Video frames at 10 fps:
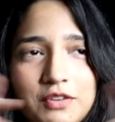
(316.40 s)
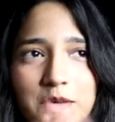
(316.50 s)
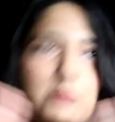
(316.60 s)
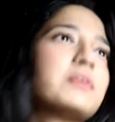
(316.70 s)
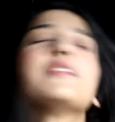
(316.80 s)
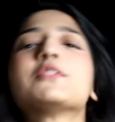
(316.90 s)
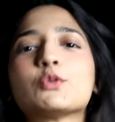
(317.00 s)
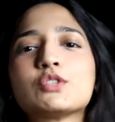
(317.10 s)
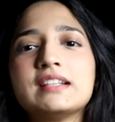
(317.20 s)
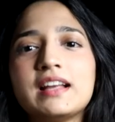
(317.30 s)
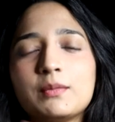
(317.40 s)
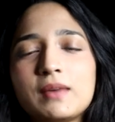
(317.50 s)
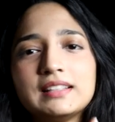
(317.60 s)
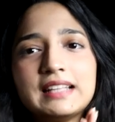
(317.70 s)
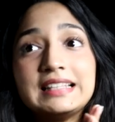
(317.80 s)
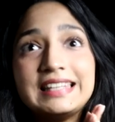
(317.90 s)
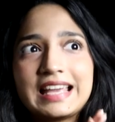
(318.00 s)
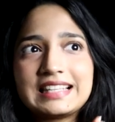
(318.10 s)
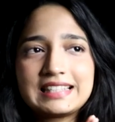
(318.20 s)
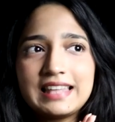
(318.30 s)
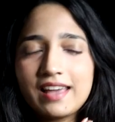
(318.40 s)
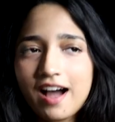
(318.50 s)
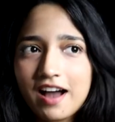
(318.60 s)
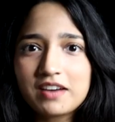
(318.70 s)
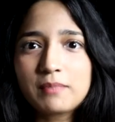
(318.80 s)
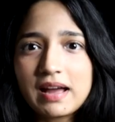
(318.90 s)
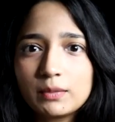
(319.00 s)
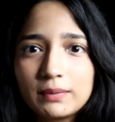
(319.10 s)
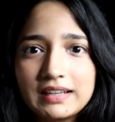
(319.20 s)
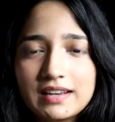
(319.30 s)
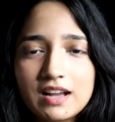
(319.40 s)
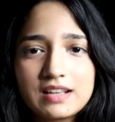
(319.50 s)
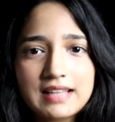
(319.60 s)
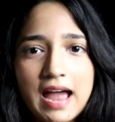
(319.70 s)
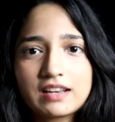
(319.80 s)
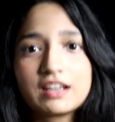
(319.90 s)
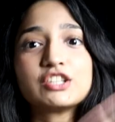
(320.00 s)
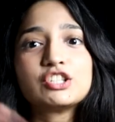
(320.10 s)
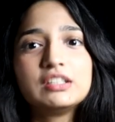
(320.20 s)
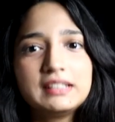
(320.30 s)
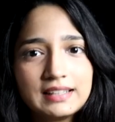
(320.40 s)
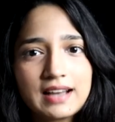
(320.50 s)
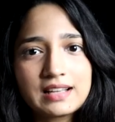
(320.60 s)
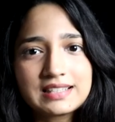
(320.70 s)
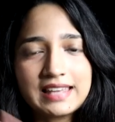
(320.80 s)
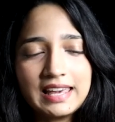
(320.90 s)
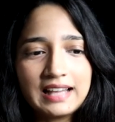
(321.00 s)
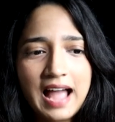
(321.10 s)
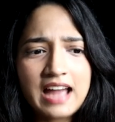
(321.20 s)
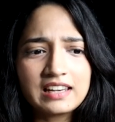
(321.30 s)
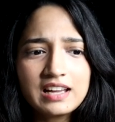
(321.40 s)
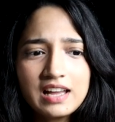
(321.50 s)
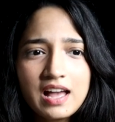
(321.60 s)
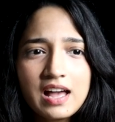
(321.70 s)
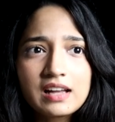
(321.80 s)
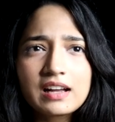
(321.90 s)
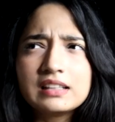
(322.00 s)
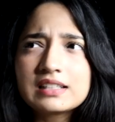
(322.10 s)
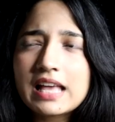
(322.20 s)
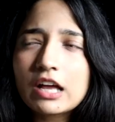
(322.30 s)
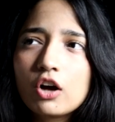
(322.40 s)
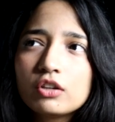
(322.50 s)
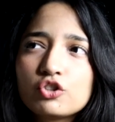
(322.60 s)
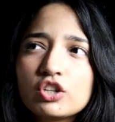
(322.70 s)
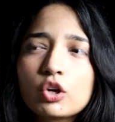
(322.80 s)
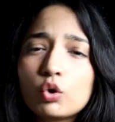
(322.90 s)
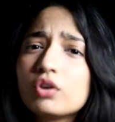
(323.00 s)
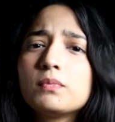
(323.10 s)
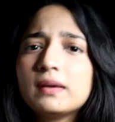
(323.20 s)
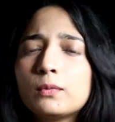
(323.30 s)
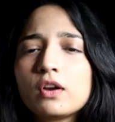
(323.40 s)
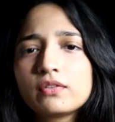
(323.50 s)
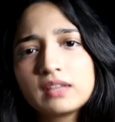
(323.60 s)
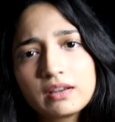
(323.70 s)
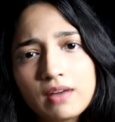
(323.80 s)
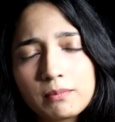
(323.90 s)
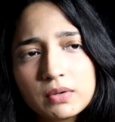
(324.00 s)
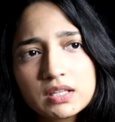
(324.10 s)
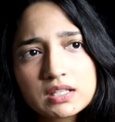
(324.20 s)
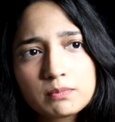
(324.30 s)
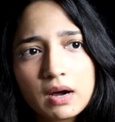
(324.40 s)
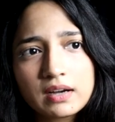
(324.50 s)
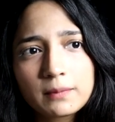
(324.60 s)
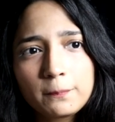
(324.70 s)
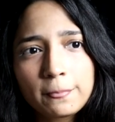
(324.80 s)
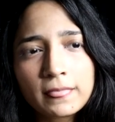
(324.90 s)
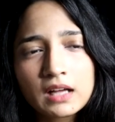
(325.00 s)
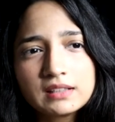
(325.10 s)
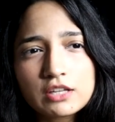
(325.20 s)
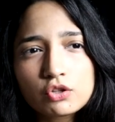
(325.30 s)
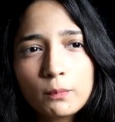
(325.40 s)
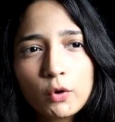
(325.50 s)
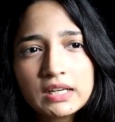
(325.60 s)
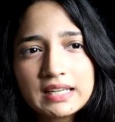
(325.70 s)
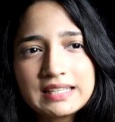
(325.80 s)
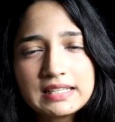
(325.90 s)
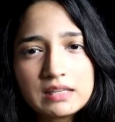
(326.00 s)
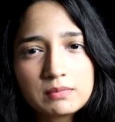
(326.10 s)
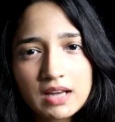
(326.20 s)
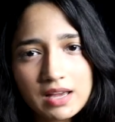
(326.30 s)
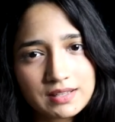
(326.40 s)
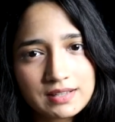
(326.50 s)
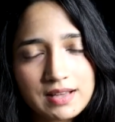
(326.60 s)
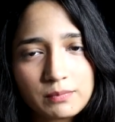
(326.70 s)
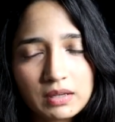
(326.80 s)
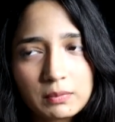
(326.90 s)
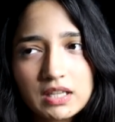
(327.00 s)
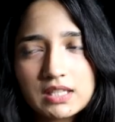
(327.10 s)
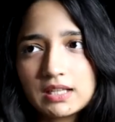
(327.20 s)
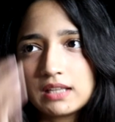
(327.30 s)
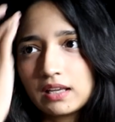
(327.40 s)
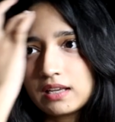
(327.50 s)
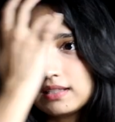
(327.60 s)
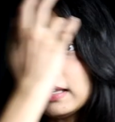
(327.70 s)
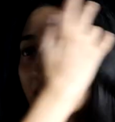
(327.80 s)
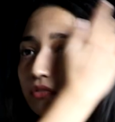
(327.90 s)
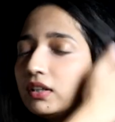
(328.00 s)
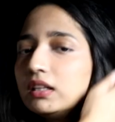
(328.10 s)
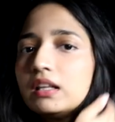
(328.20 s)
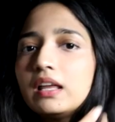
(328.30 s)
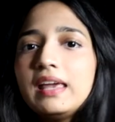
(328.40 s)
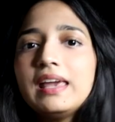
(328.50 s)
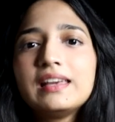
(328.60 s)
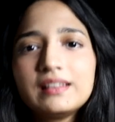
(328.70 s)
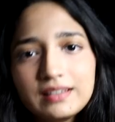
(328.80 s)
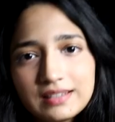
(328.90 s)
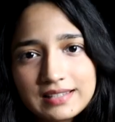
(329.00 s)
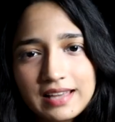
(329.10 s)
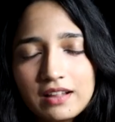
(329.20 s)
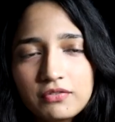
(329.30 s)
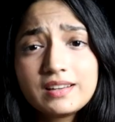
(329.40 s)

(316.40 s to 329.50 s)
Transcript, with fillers: If you are to believe social dilemma, then yes, they are manipulating us at a really large scale, and color psychology could be one of their weapons, but there's no point in demonizing something because nothing is evil in itself.